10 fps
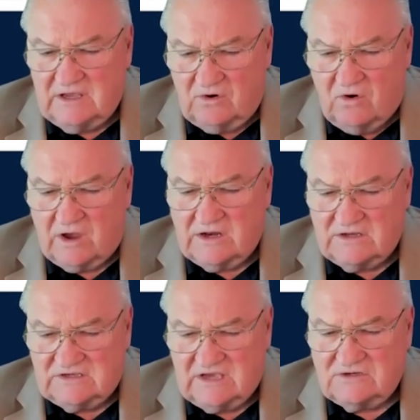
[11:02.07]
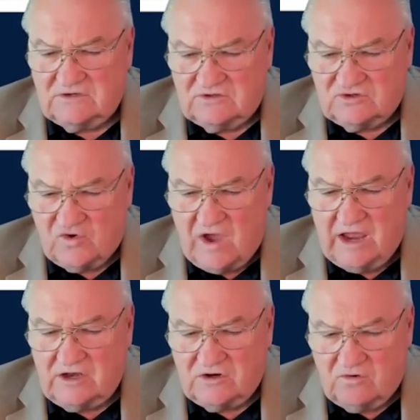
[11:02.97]
in organizations
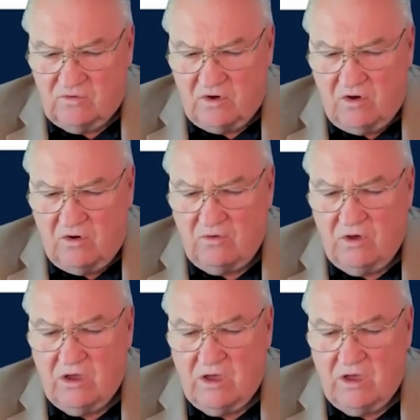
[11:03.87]
trying to grow